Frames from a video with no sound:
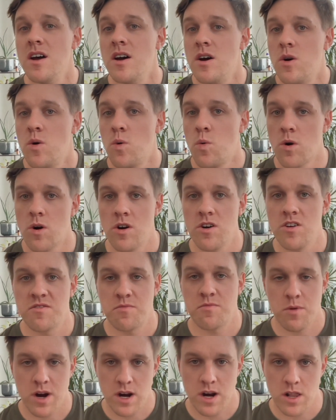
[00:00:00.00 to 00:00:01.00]

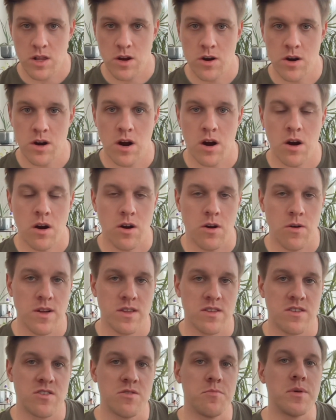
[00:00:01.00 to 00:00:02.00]
words we're going to learn are
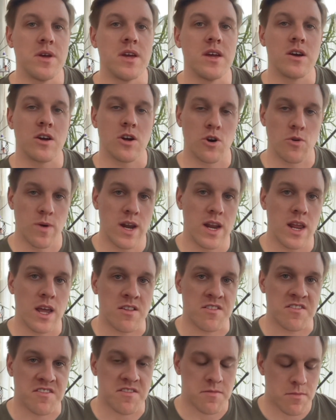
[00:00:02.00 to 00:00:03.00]
going to be
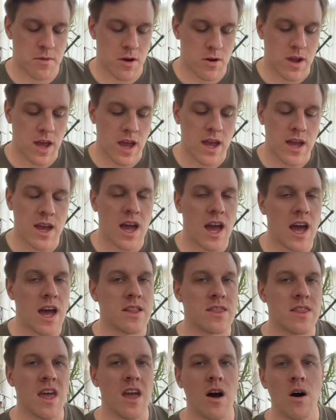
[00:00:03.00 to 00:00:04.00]
greetings, okay?
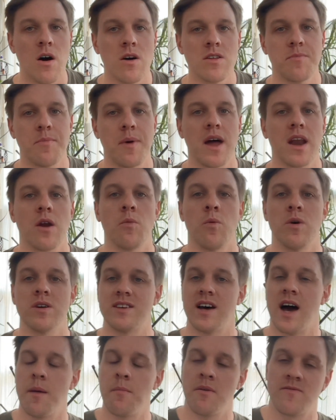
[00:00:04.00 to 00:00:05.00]
And they all depend on what
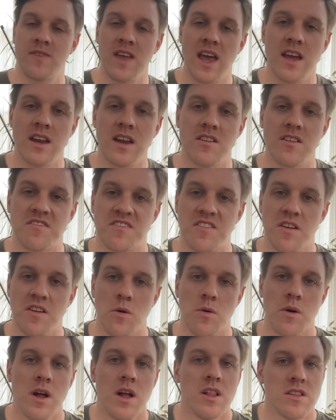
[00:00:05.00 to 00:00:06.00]
time of day it is.
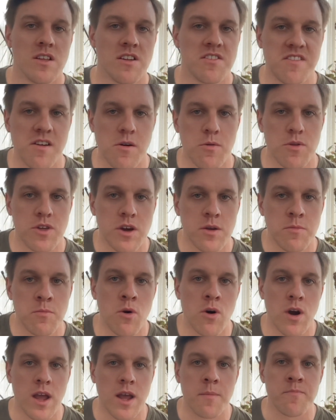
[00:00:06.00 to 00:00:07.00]
So let's start with good
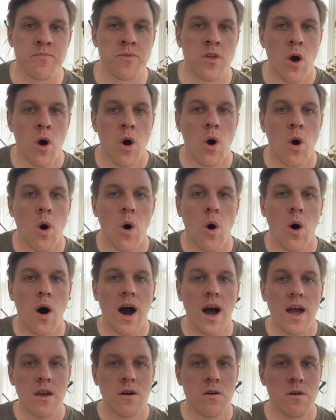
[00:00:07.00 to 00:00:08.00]
morning.
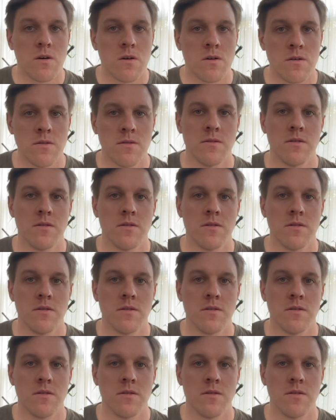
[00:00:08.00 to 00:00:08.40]
Ohayo.